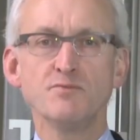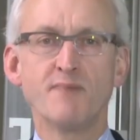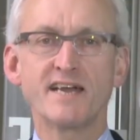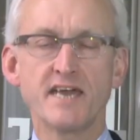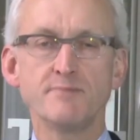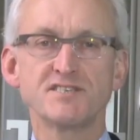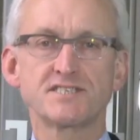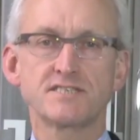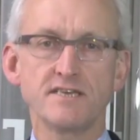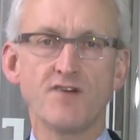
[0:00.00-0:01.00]
My name is
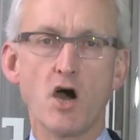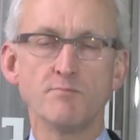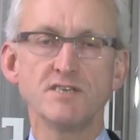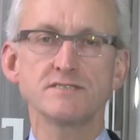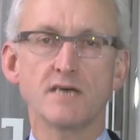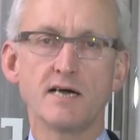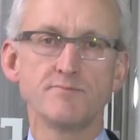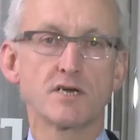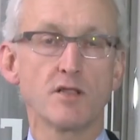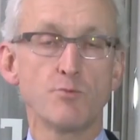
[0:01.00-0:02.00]
Steve Armand. I'm
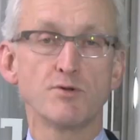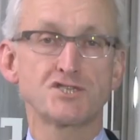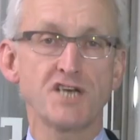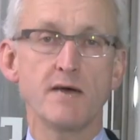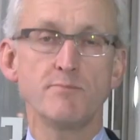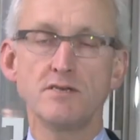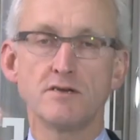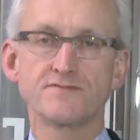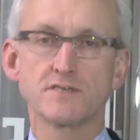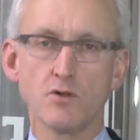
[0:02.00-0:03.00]
the global chairman
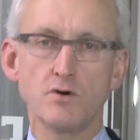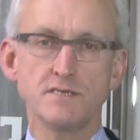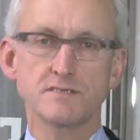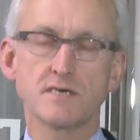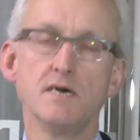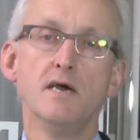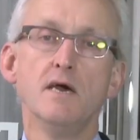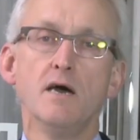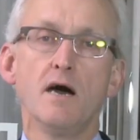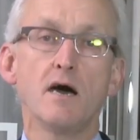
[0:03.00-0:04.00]
of Deloitte.
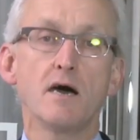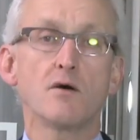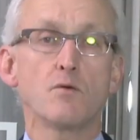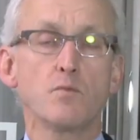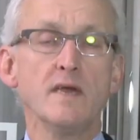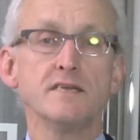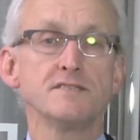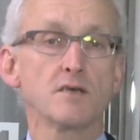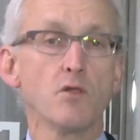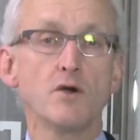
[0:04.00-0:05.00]
We in
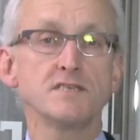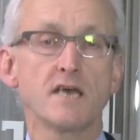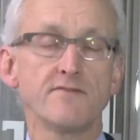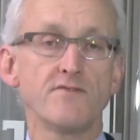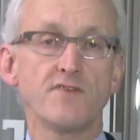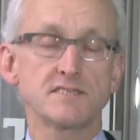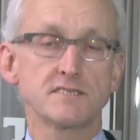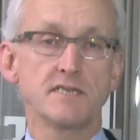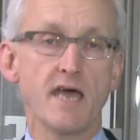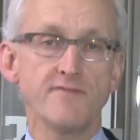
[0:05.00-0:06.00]
Deloitte have
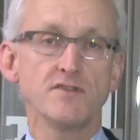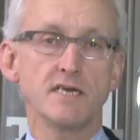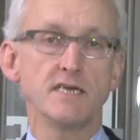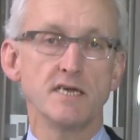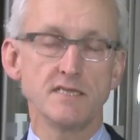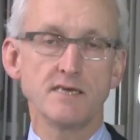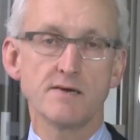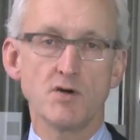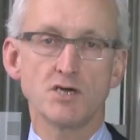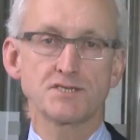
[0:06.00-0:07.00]
invested heavily in the
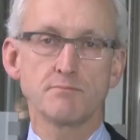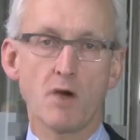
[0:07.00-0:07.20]
emerging